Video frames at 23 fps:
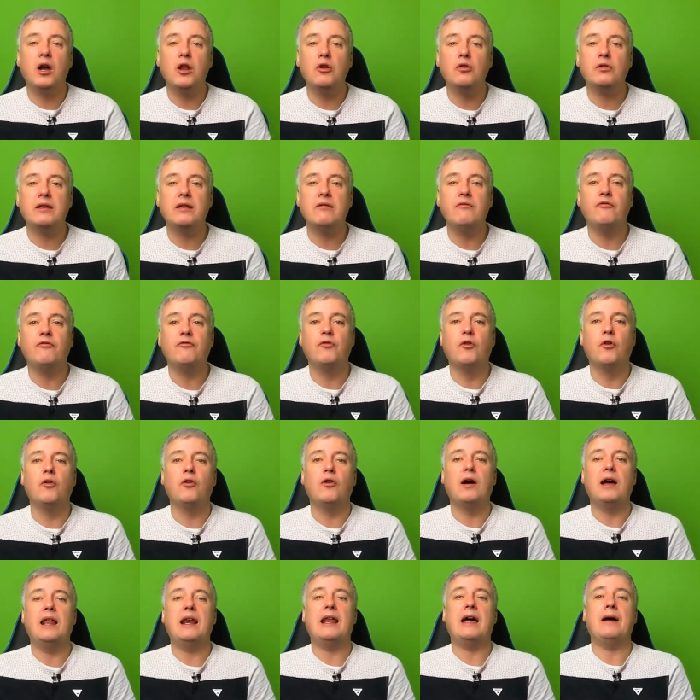looking
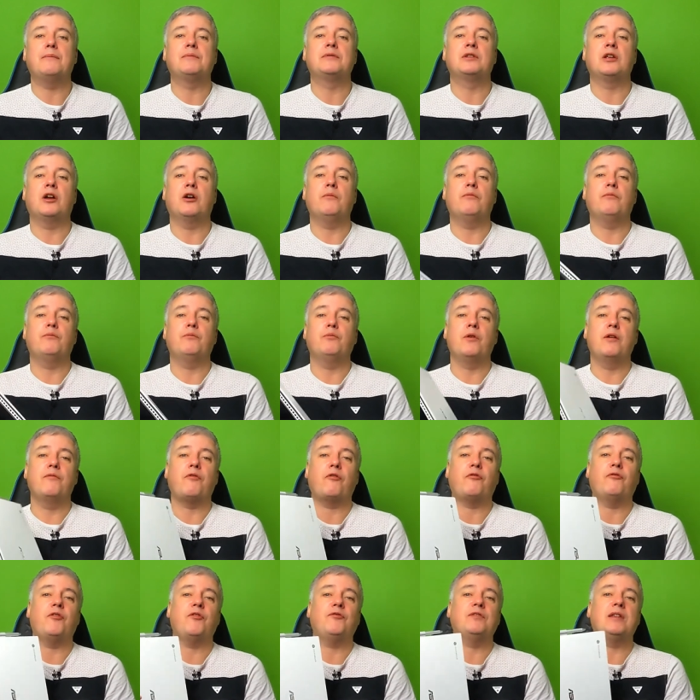for a laptop with a
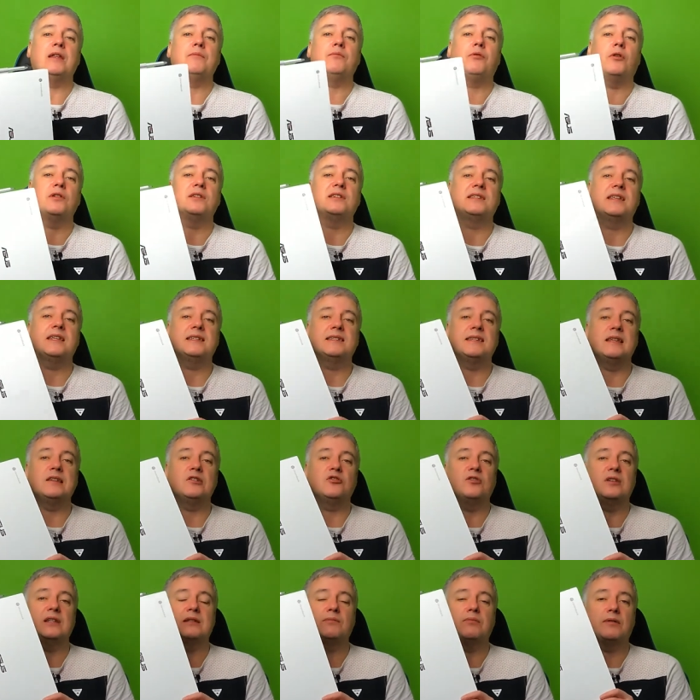fifteen point six
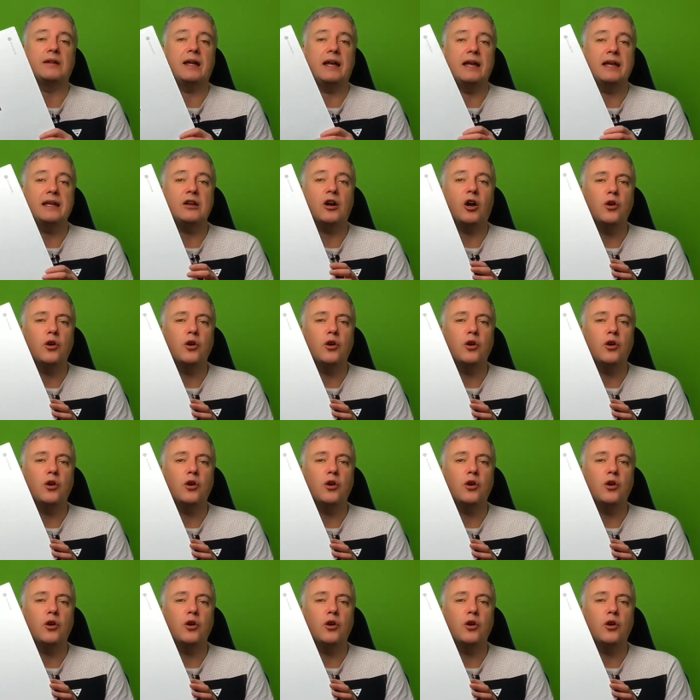inch display,